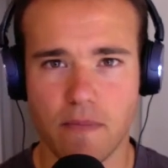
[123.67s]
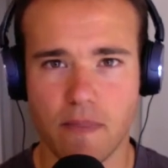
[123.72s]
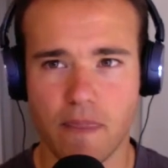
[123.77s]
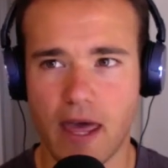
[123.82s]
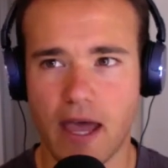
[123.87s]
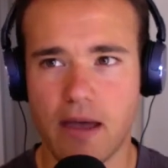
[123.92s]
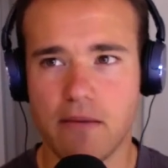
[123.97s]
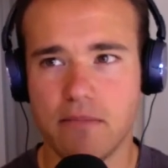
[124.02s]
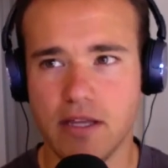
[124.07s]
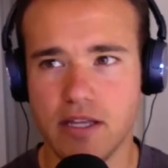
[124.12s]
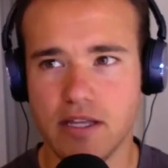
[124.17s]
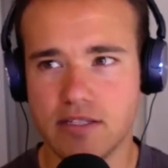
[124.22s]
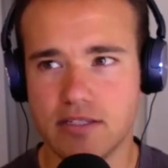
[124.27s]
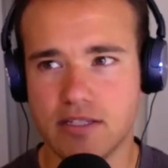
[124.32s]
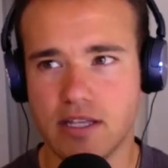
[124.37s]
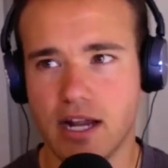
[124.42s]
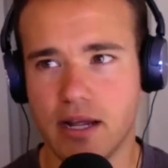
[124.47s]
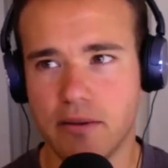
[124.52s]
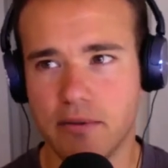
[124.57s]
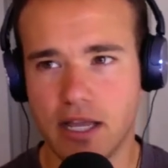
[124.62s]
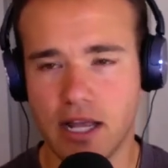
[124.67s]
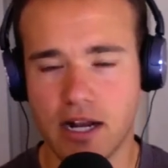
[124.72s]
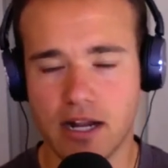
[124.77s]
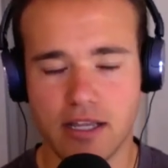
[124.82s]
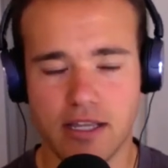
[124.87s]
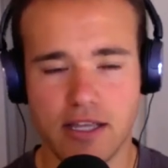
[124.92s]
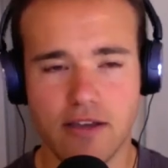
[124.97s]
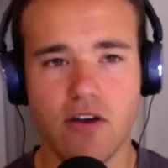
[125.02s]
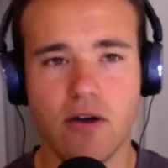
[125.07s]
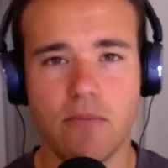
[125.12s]
That means that I got to
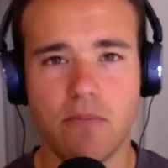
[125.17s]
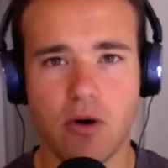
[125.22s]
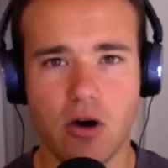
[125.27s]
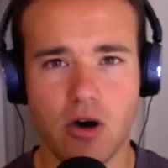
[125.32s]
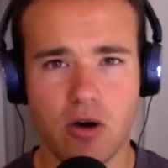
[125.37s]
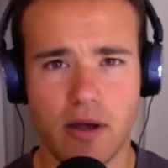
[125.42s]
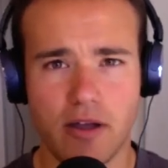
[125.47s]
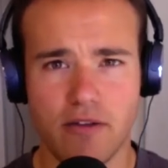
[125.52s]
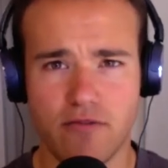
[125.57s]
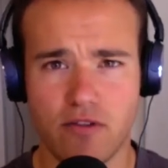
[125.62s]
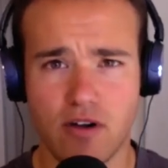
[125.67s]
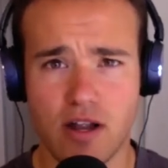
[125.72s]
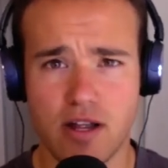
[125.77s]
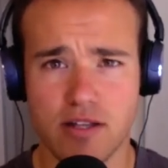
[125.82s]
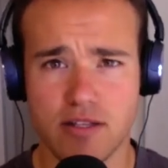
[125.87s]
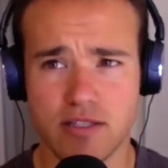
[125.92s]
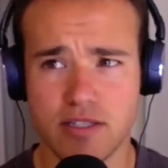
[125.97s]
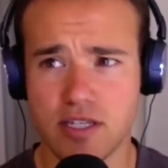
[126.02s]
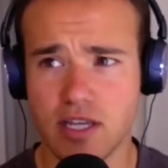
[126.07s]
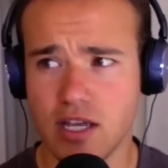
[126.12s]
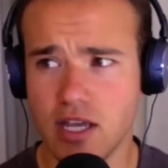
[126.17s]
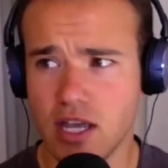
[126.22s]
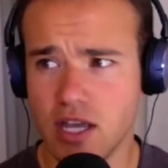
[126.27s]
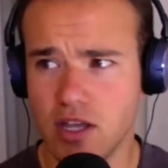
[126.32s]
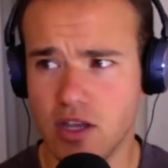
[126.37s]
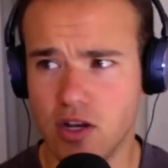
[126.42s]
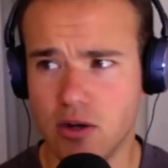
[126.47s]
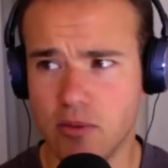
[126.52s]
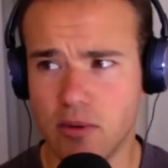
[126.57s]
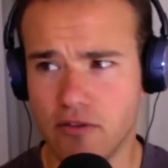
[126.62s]
give up all my friends,
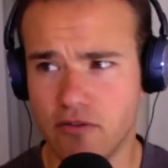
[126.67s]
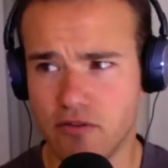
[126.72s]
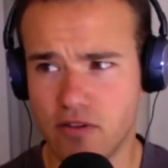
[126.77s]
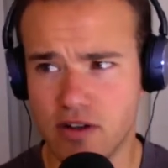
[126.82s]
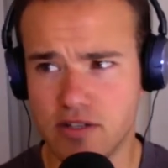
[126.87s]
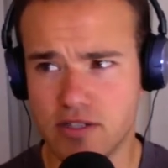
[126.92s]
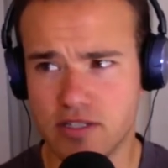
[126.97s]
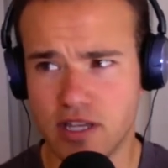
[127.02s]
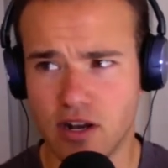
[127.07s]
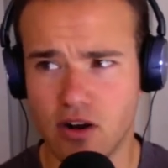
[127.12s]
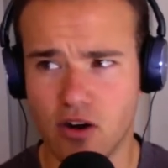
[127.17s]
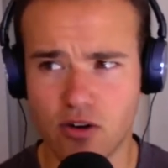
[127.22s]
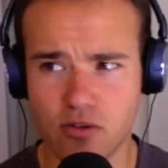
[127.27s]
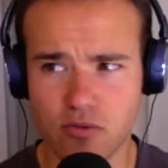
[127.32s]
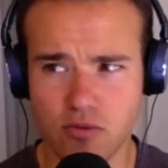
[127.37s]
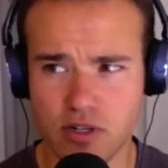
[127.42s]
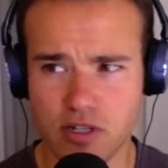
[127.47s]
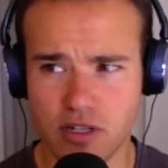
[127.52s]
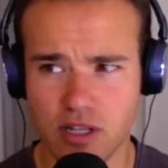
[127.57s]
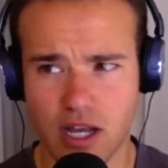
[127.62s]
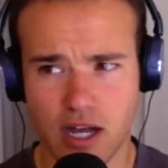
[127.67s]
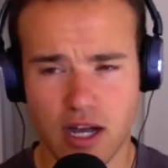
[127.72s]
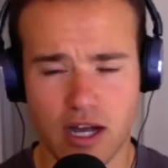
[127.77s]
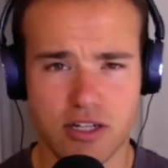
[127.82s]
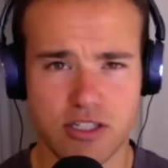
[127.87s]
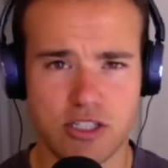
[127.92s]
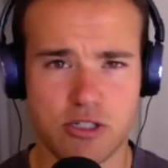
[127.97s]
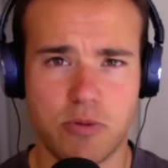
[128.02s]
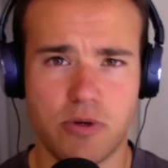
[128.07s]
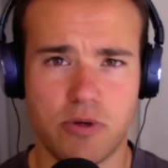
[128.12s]
my friends that aren't really
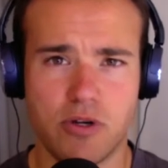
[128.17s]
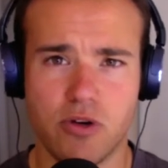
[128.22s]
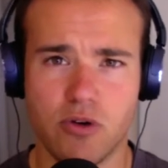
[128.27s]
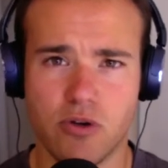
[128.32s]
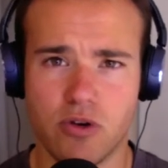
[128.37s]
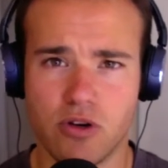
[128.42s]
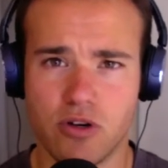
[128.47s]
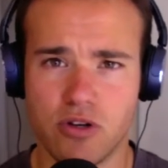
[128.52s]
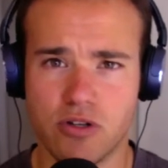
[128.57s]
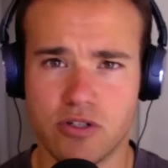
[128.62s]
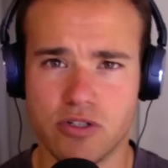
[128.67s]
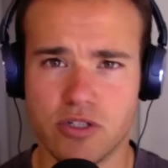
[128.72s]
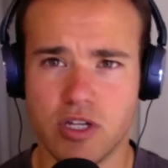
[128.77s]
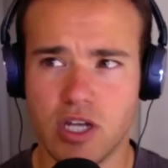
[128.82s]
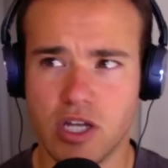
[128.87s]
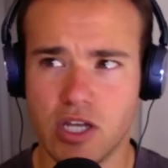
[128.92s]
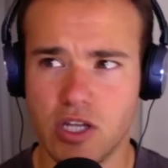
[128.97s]
entrepreneurs,